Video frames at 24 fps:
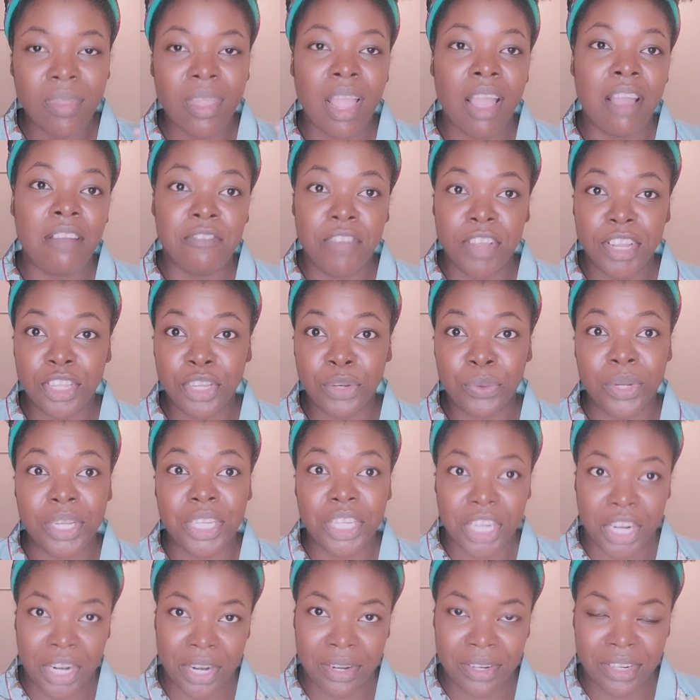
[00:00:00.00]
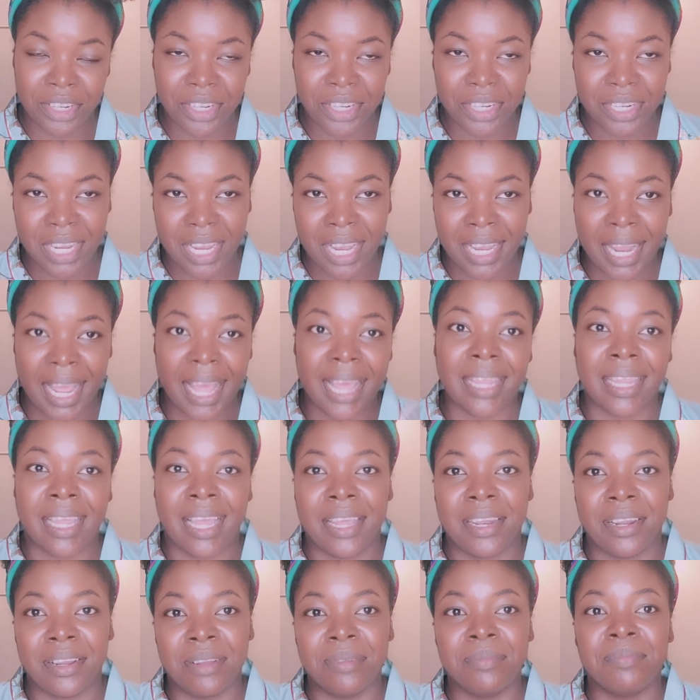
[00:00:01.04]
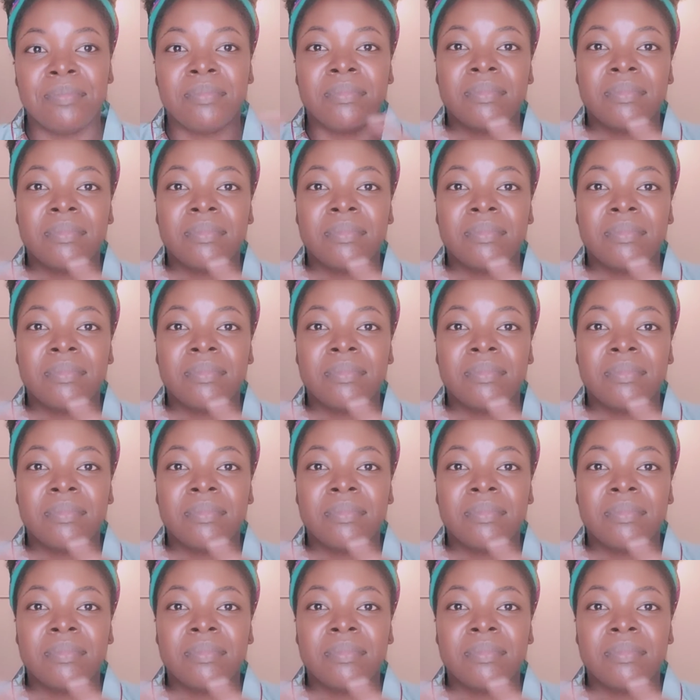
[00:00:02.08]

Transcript: Victory Church in Atlanta,